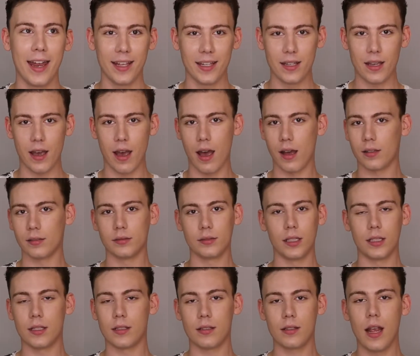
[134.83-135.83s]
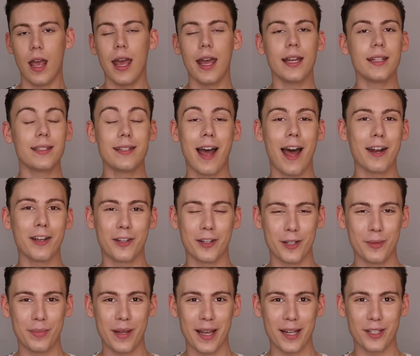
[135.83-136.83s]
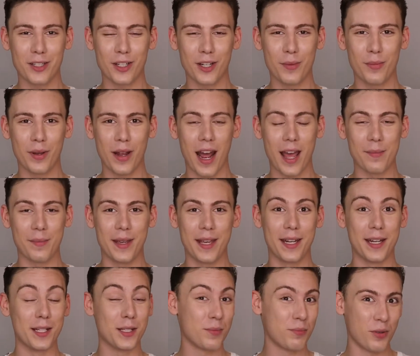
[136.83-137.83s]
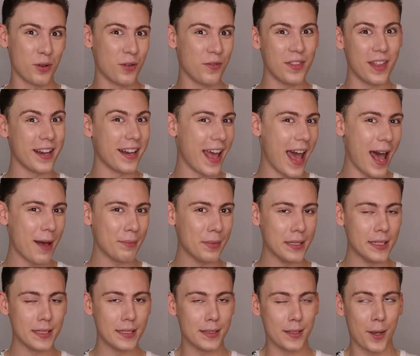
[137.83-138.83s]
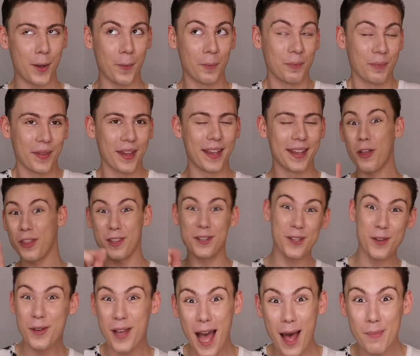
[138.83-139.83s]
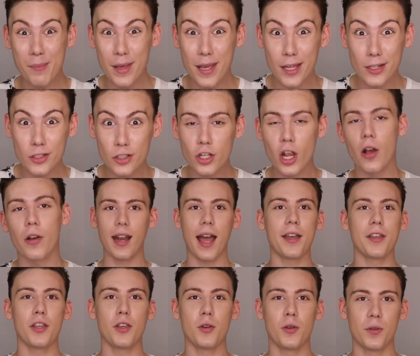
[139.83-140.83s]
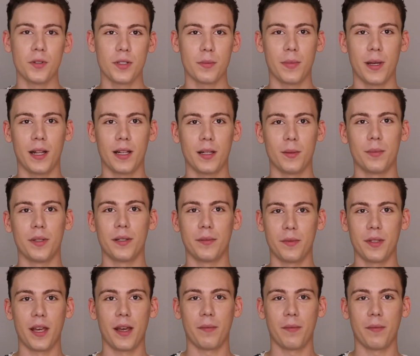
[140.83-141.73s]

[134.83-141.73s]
yeah, it's not a good picture, but I mean, it's proof that it happened, so. More than you got, bitch. Not you, Isabella, but yeah.